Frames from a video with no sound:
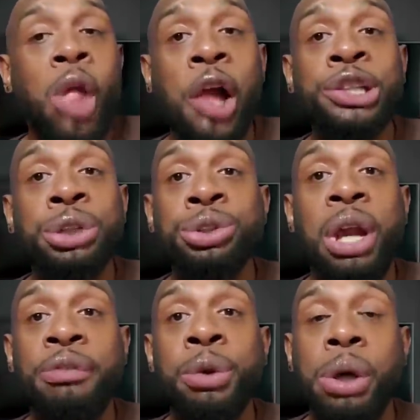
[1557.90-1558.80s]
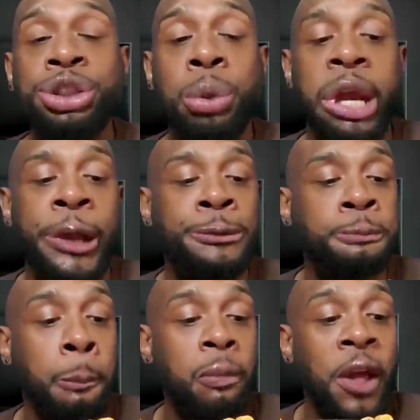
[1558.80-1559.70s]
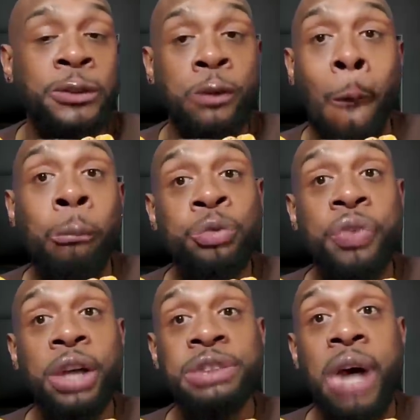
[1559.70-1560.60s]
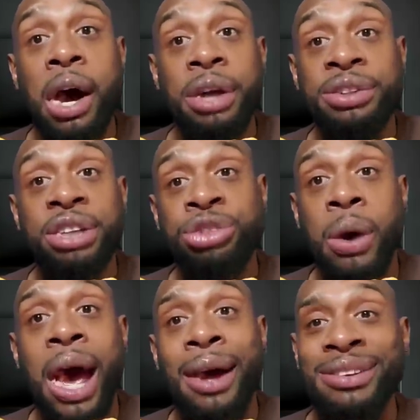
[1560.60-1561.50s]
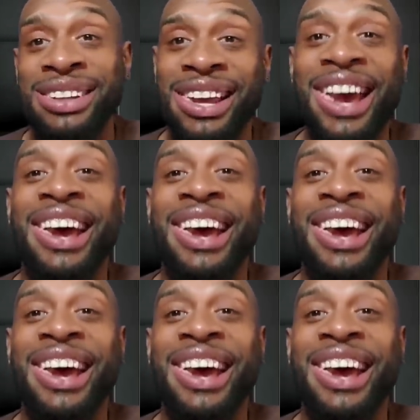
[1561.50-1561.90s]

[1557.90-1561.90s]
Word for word: you can do whatever you want to with it. First of all, because it's at your house.